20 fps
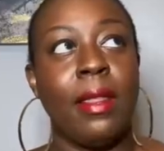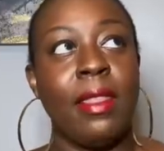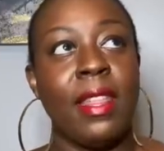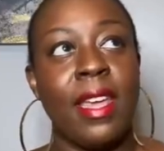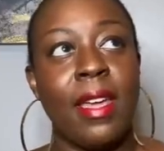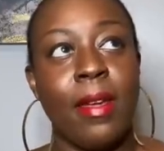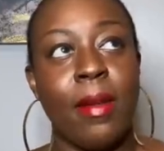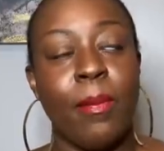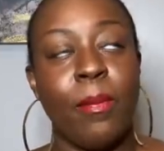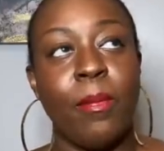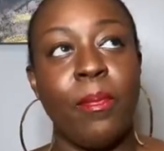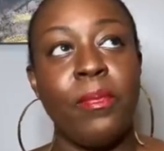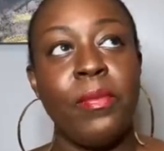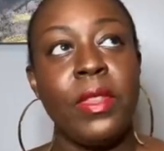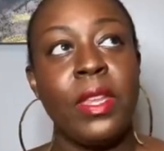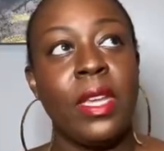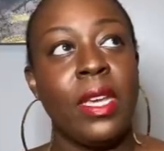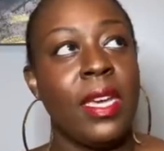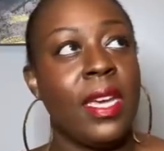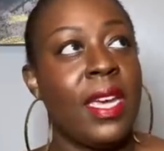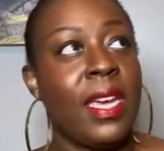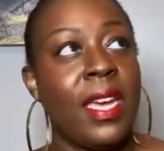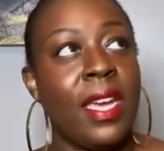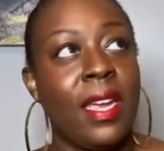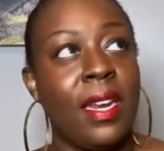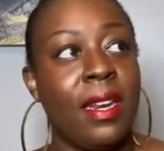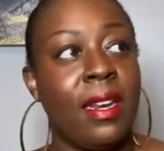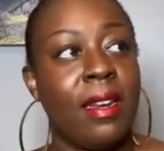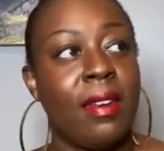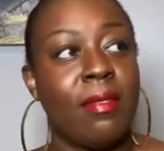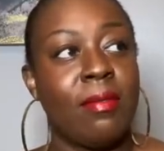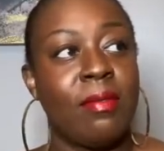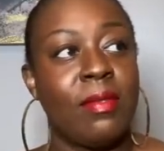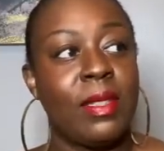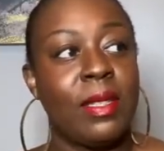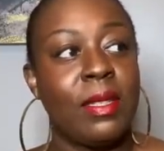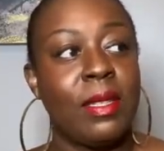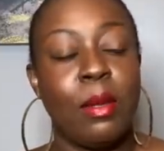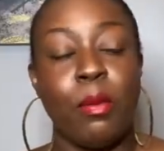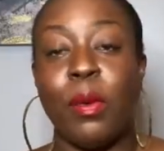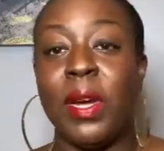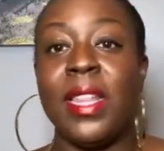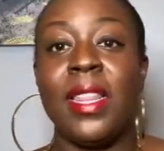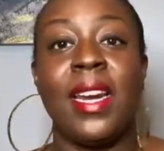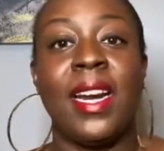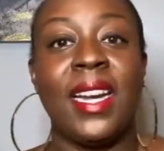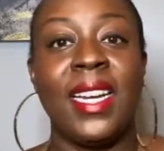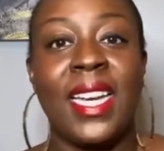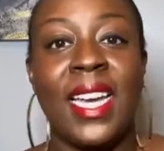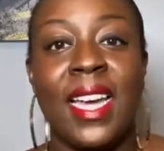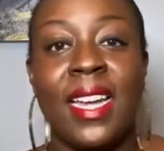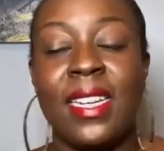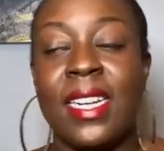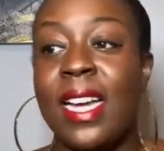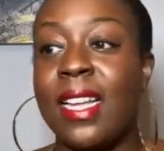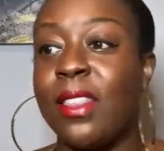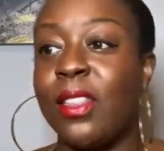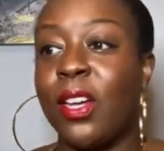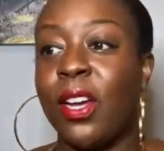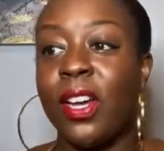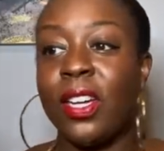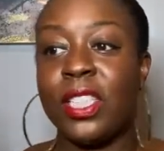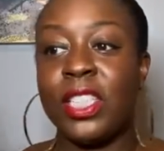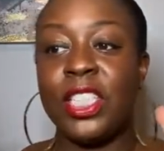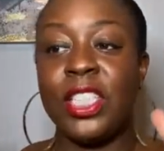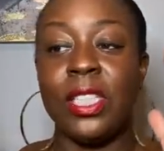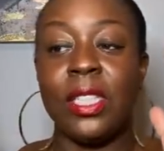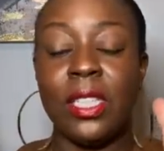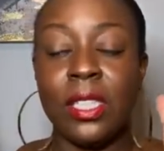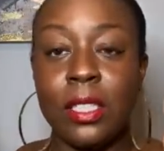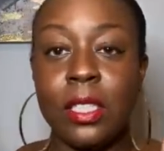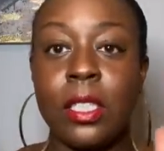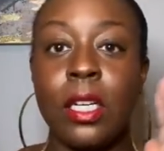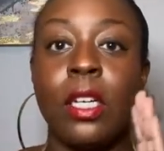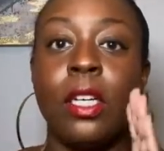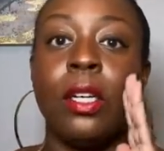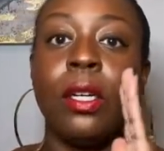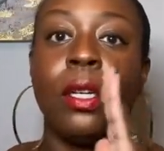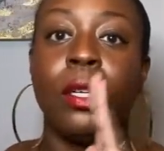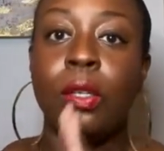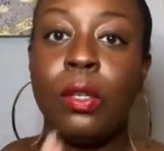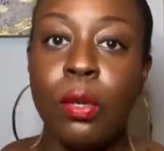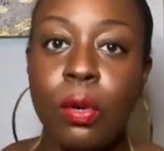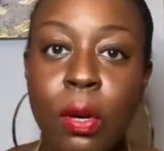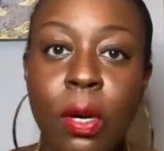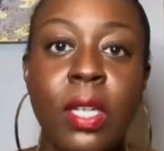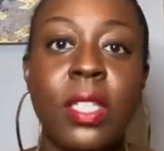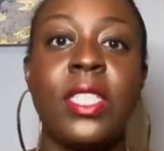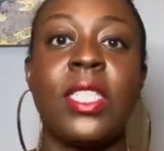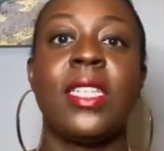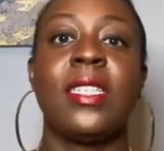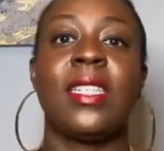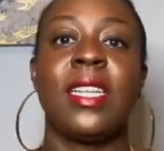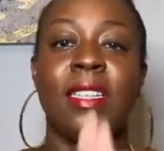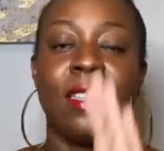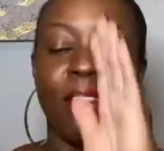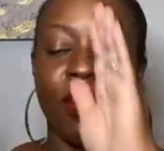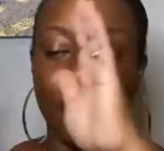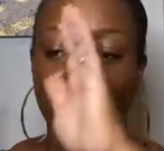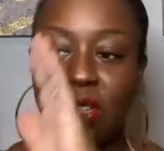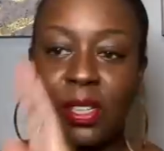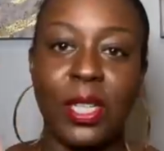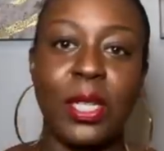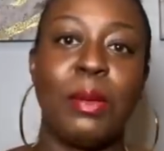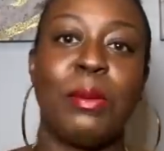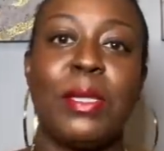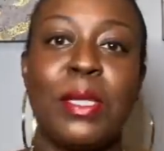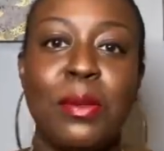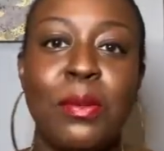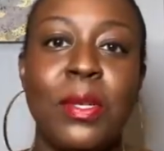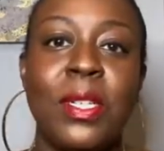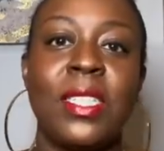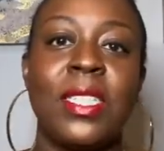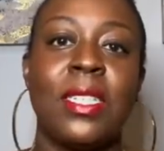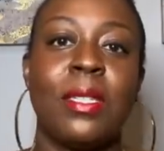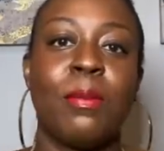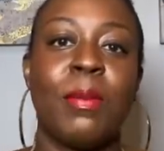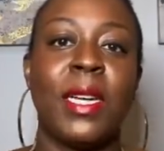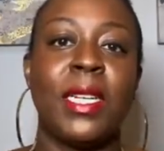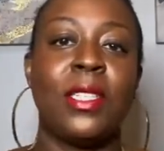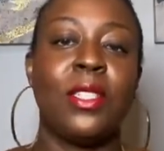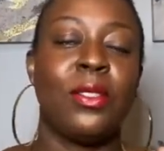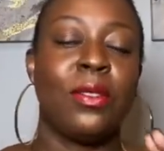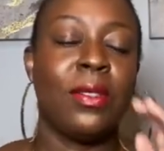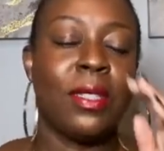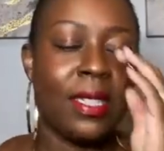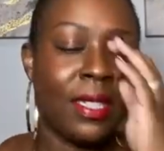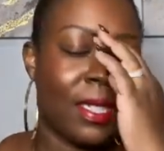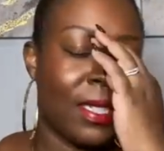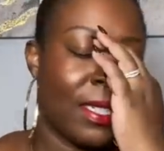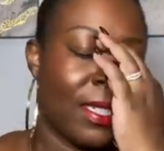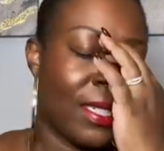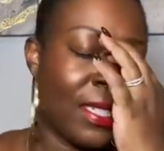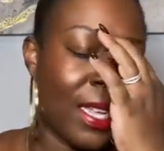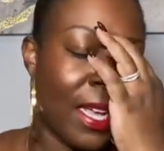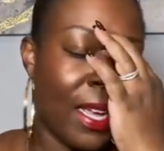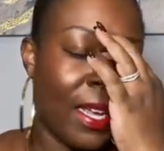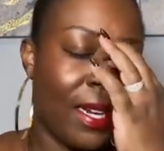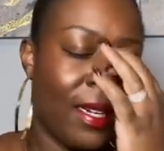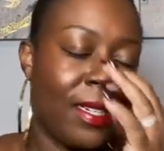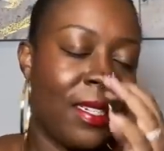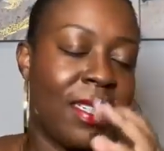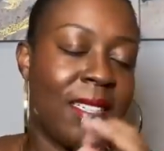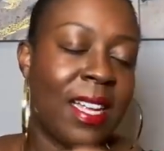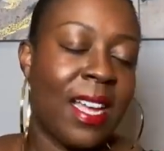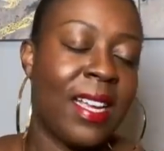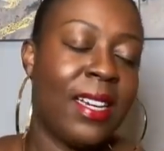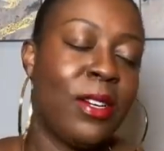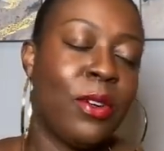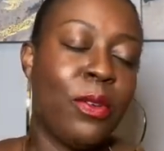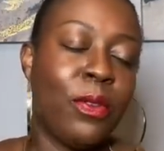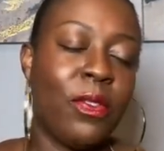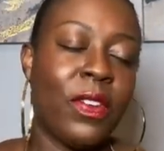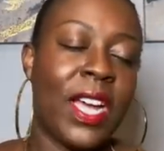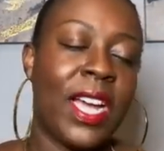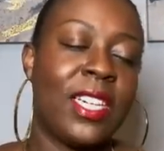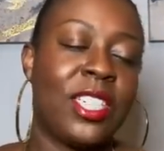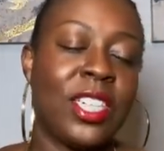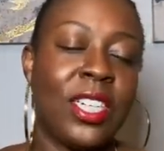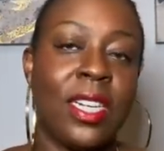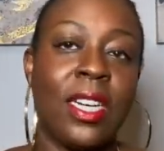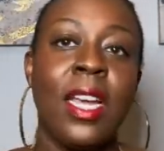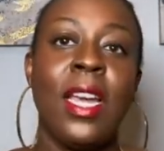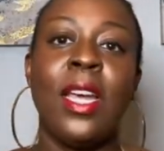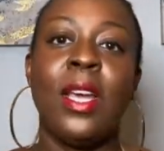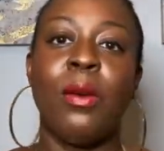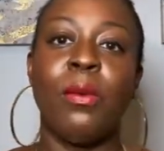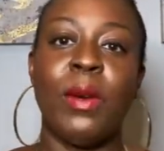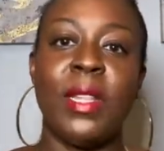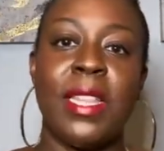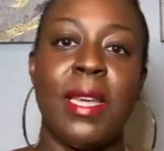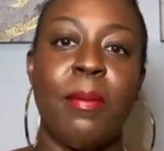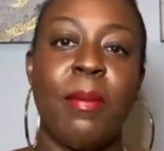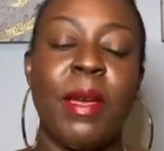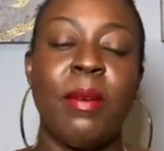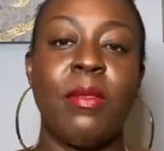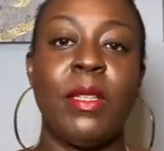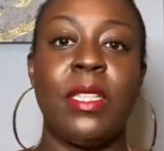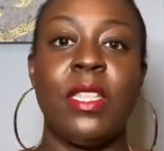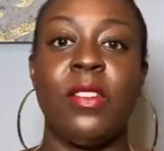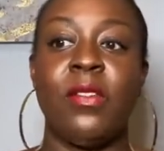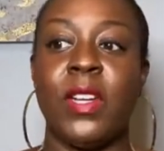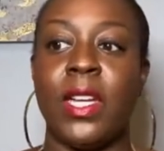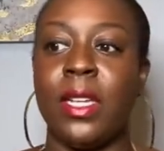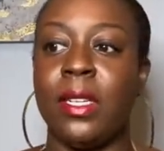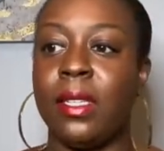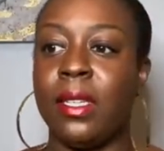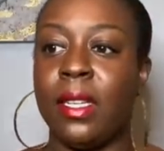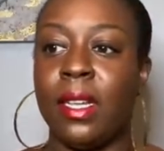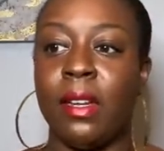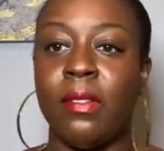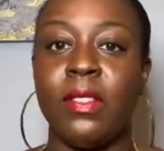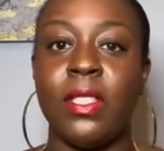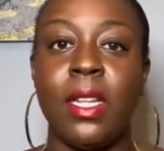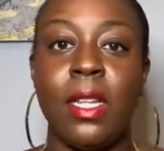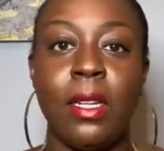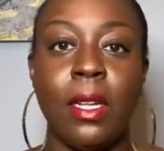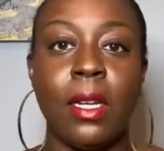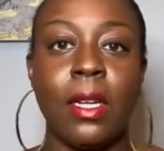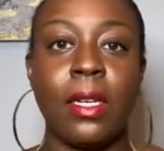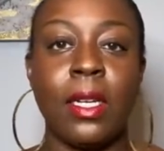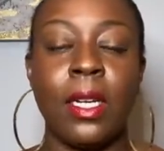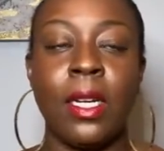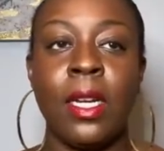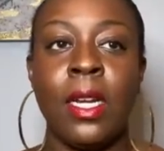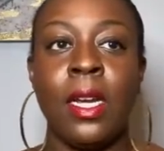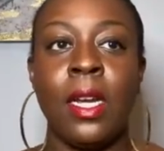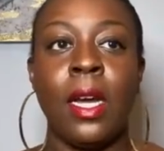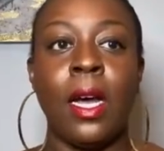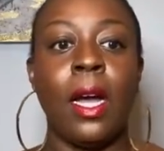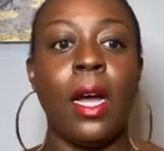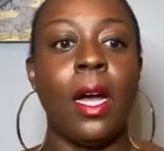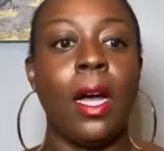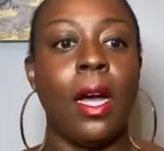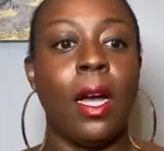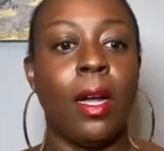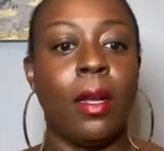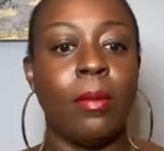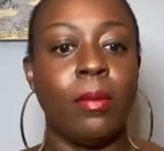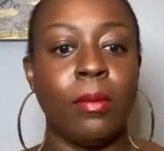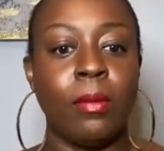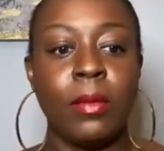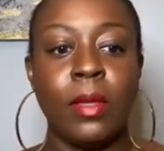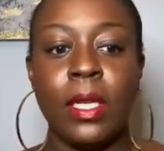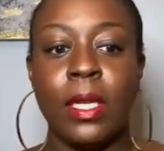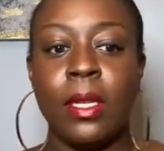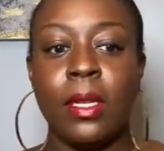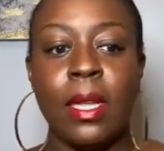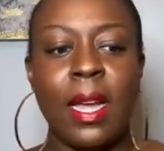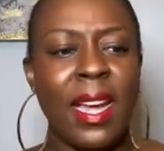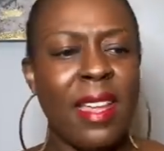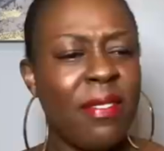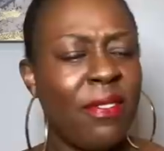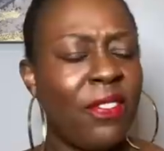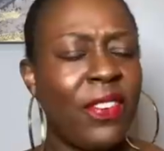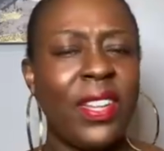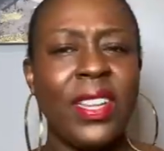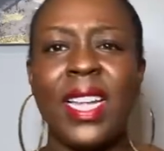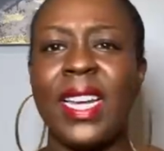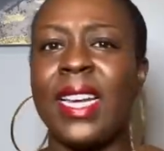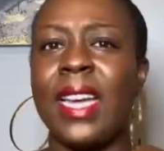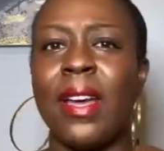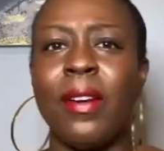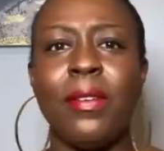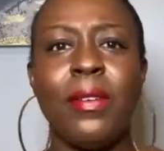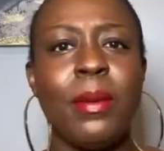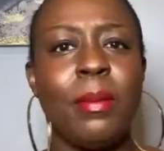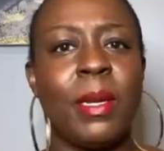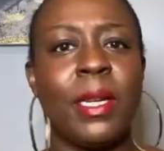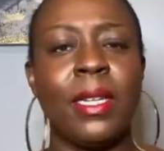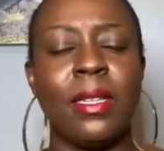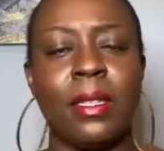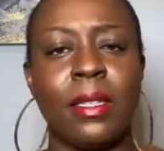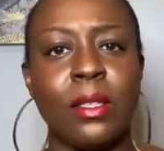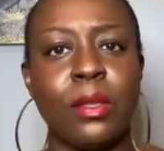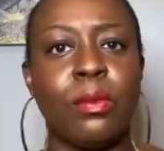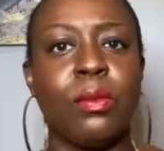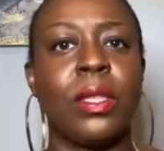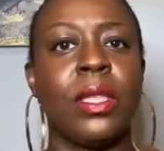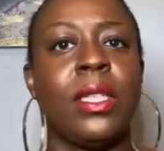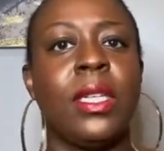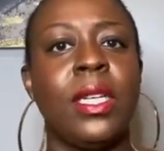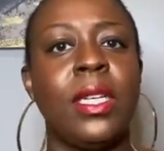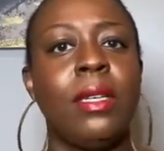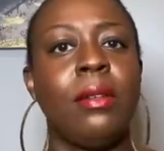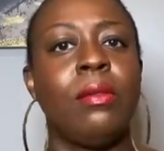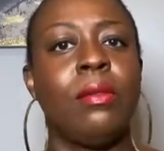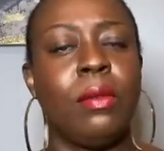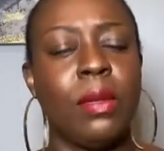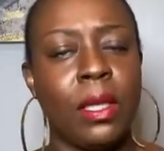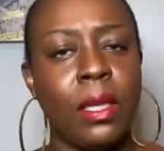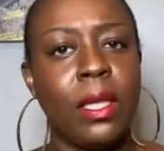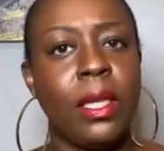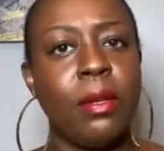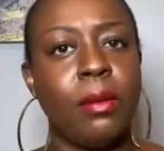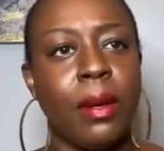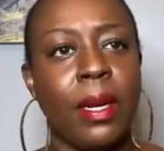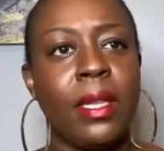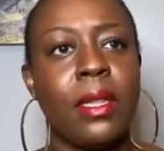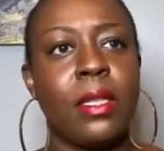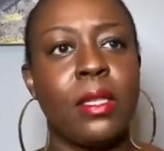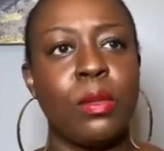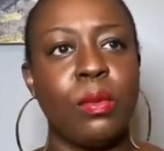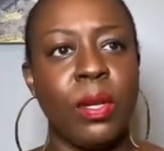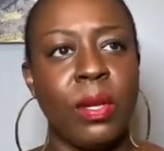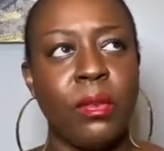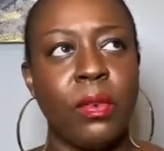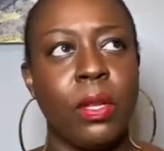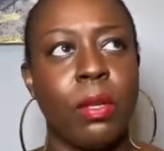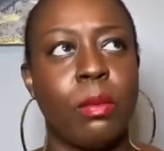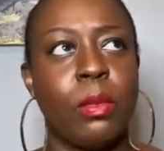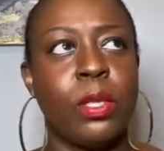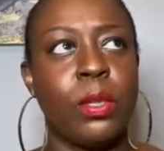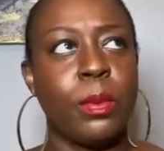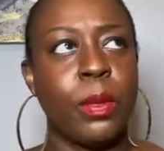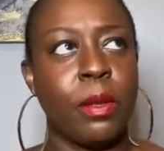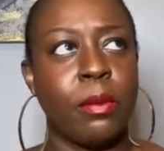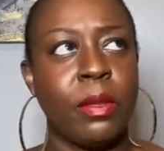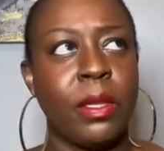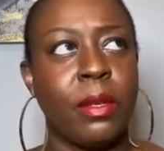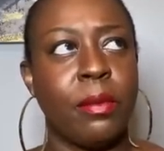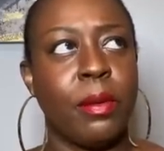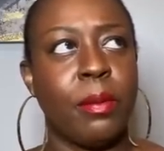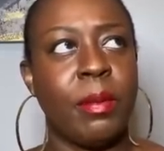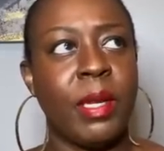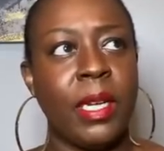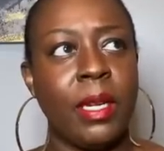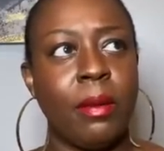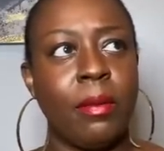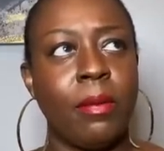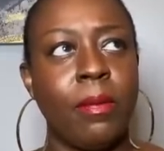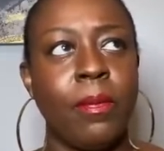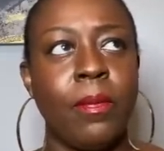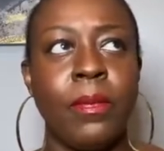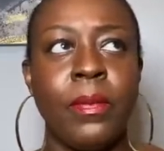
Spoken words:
them in the way that I can. I thought she looked gorgeous. I thought her look was gorgeous. Mind you, this is a side note fashion. When they met with Devon, loved the look. I felt like everybody looked really, really great this week for the most part when they were meeting,